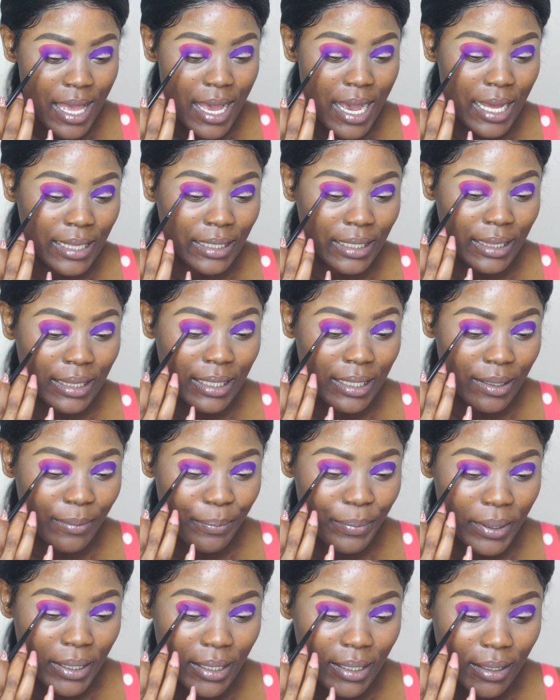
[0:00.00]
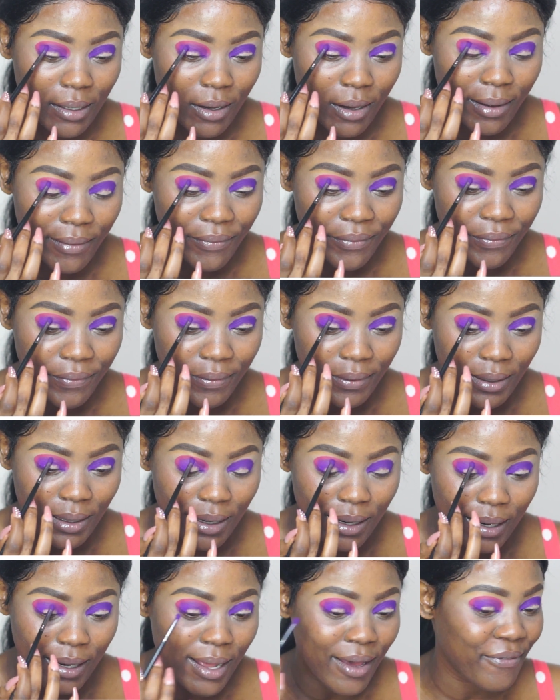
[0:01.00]
and a little bit of
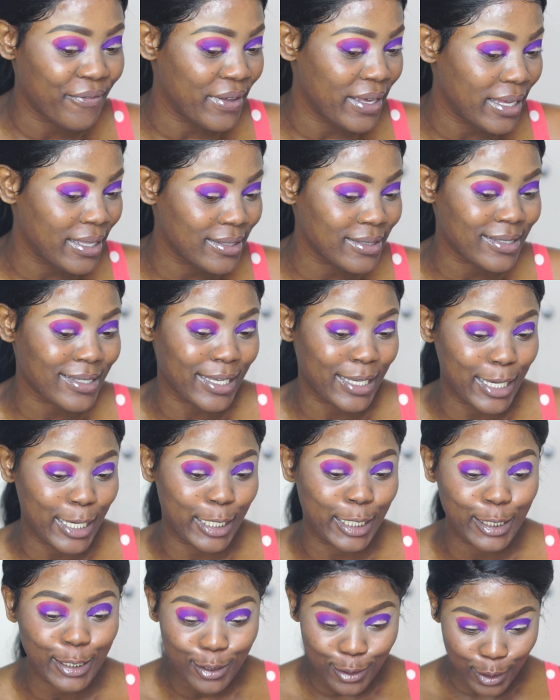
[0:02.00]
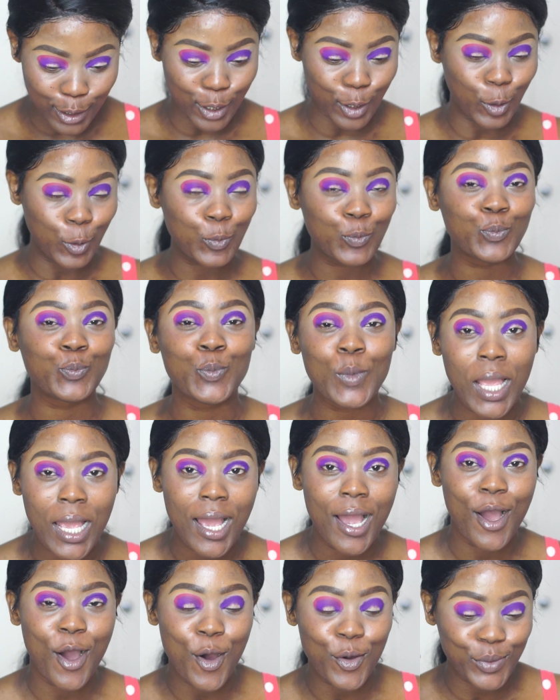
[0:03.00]
loving to get it, you know,
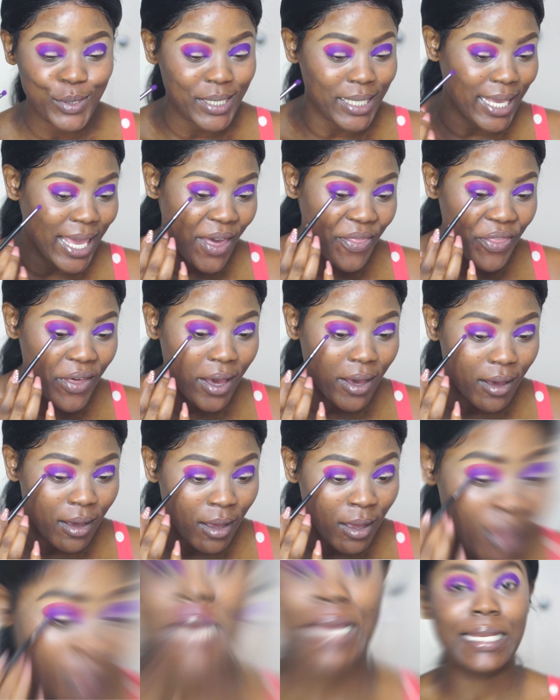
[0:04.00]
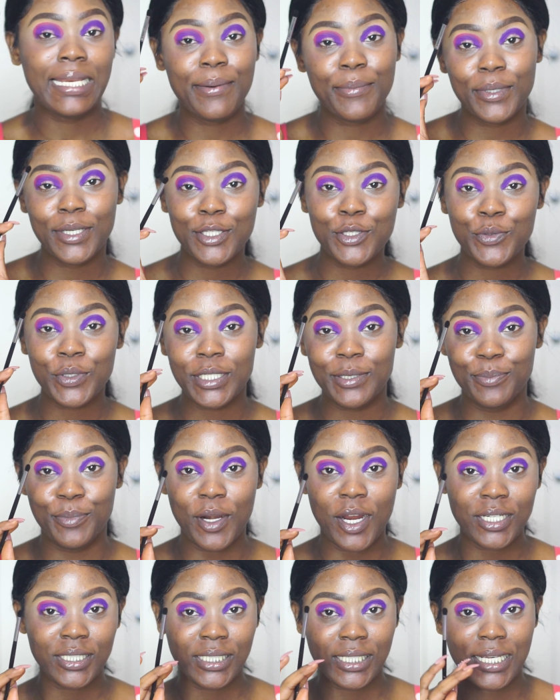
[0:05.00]
all together. Okay, now I'm gonna switch
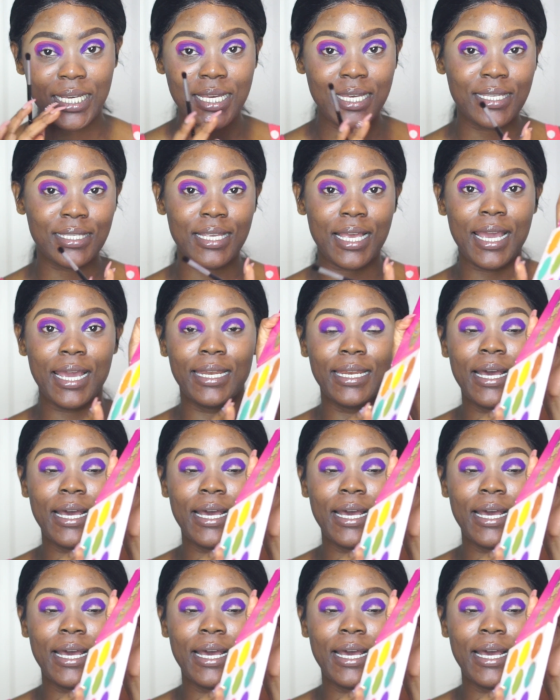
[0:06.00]
brushes and